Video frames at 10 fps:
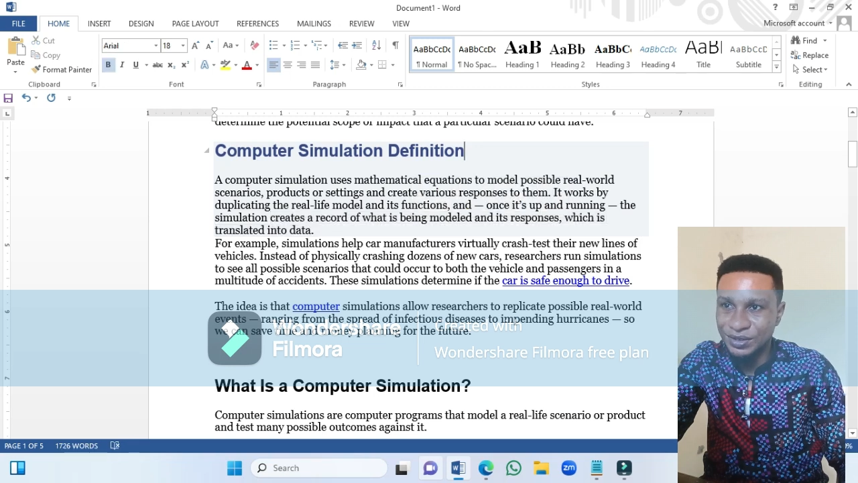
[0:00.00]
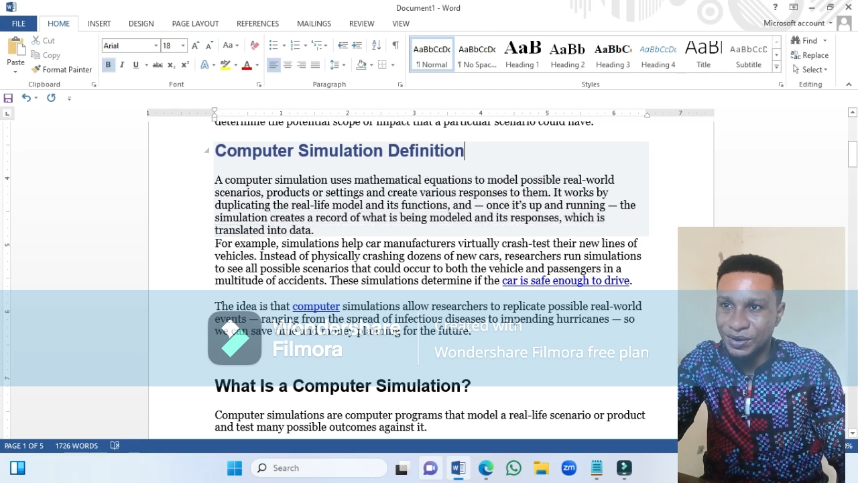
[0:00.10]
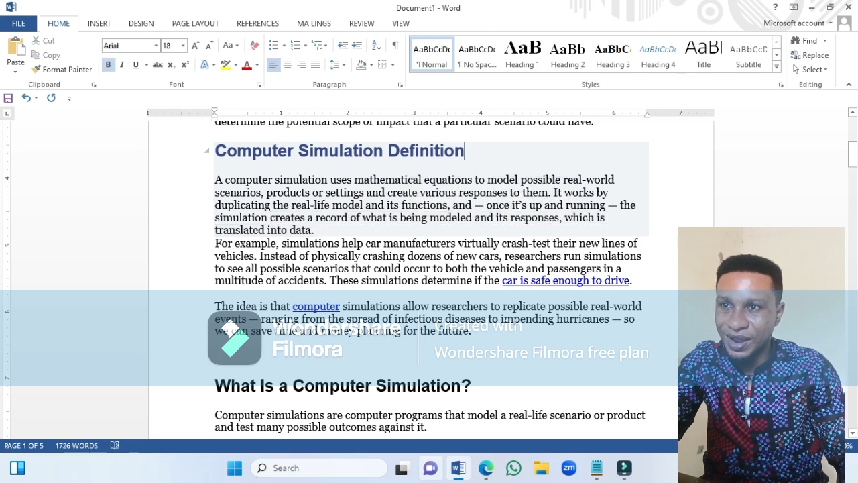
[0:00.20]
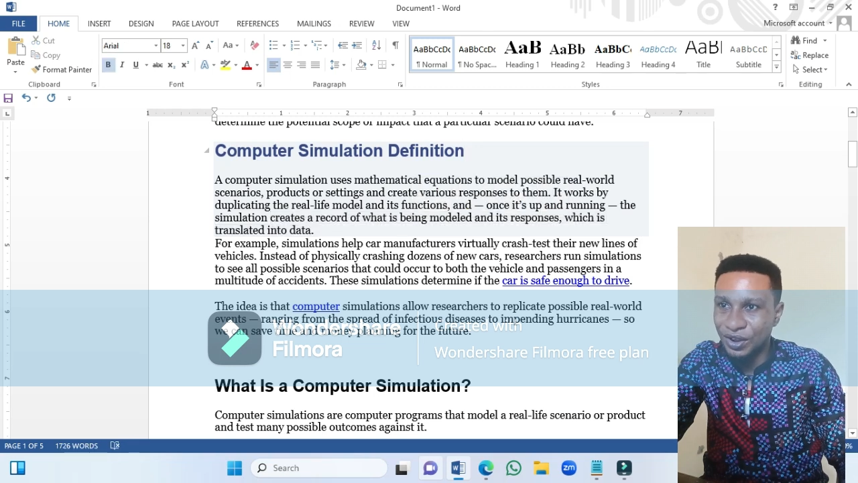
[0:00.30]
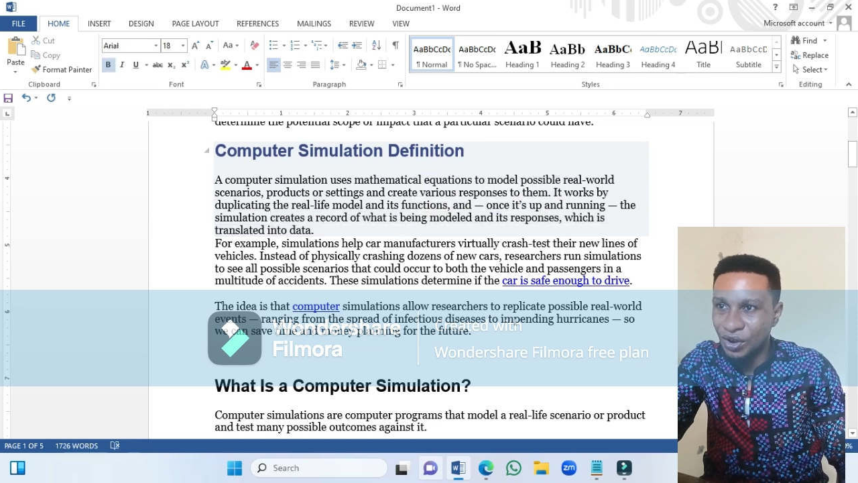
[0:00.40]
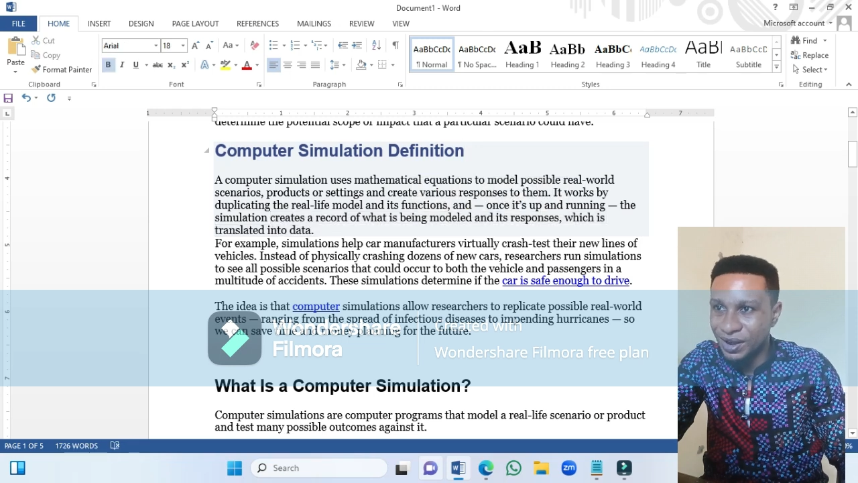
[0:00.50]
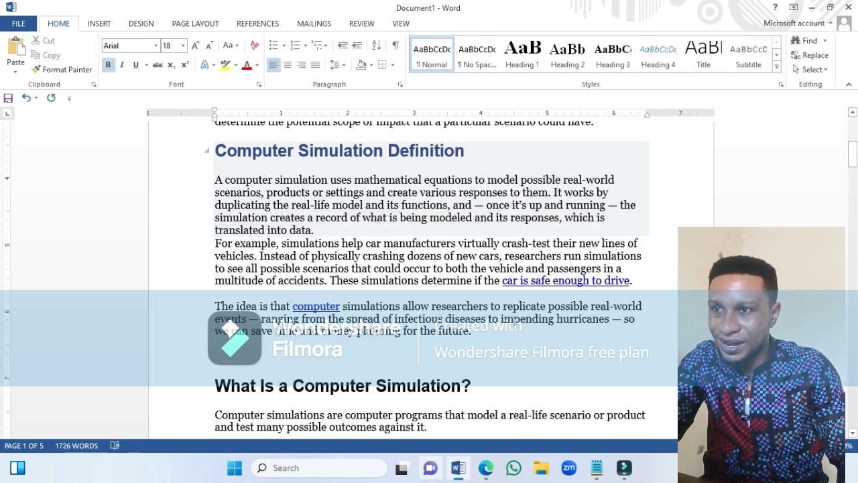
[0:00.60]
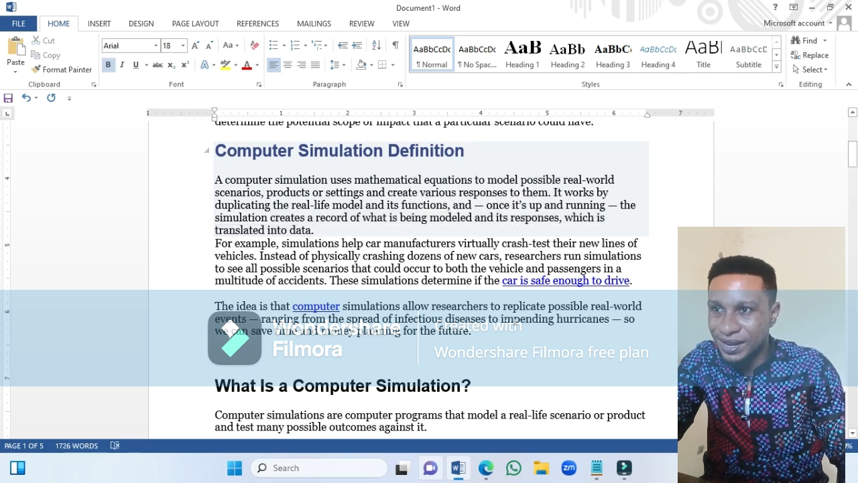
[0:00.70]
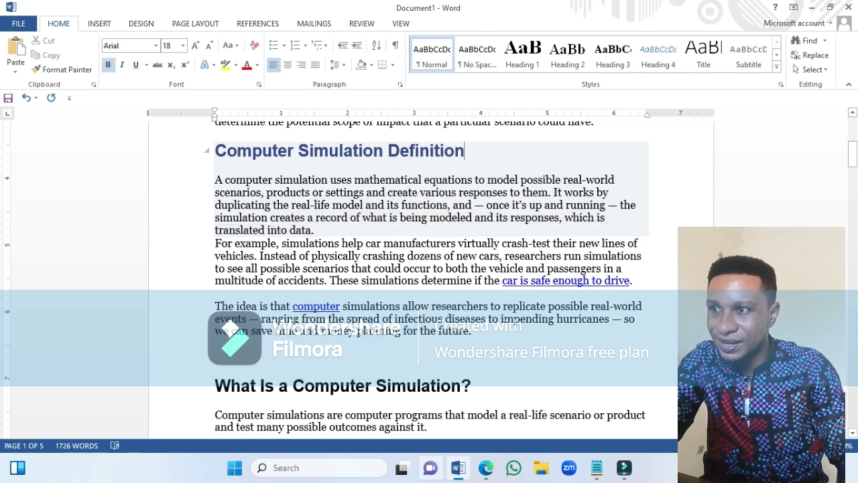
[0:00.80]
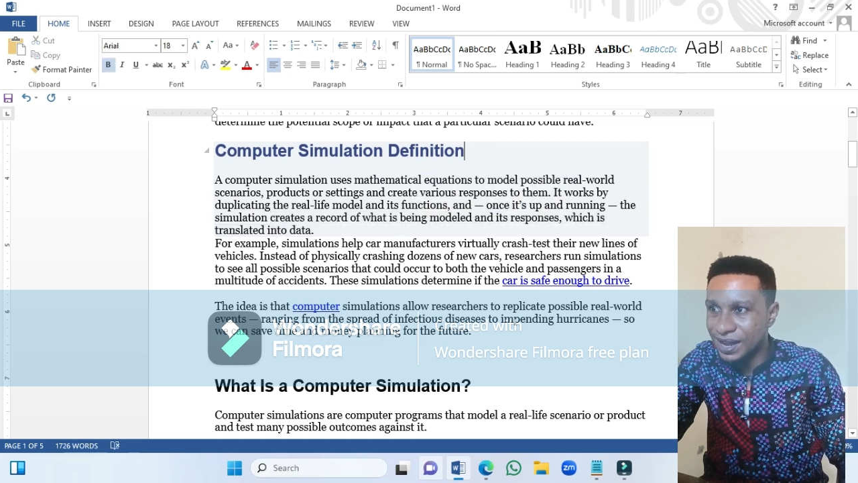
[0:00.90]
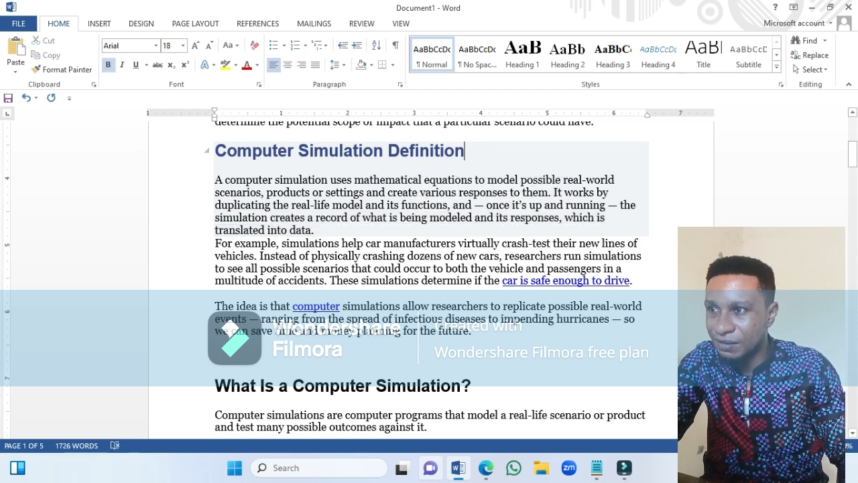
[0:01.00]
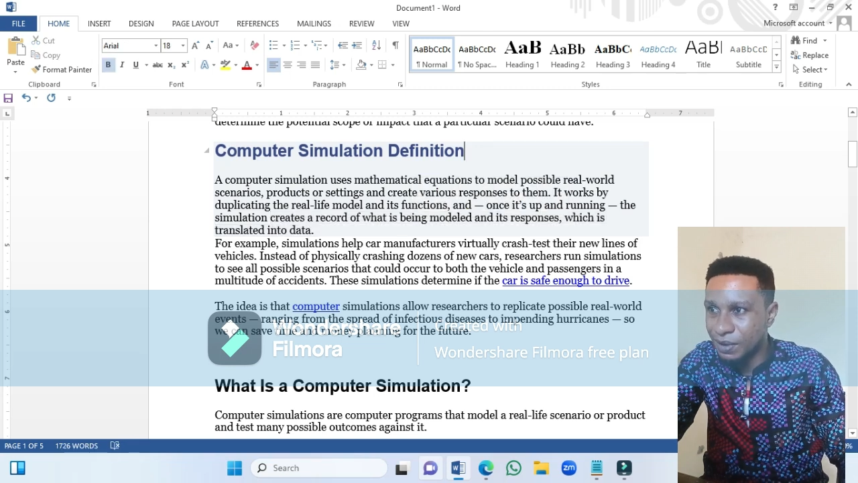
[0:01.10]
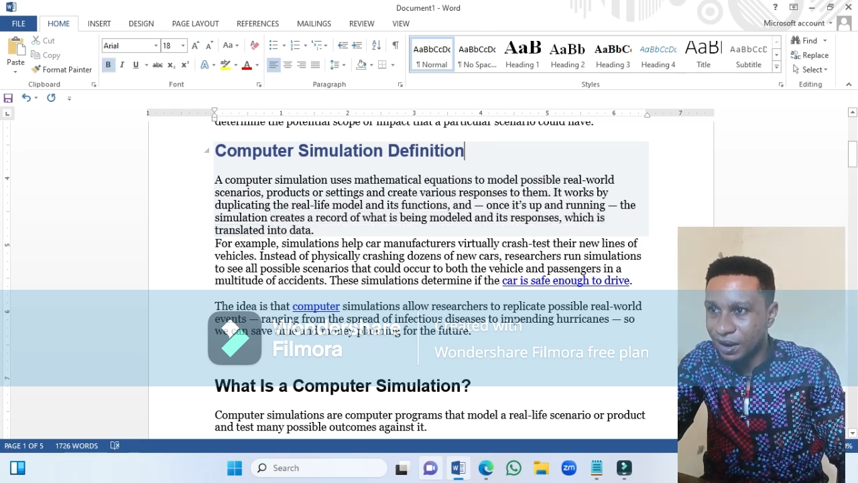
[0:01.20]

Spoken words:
You cannot click that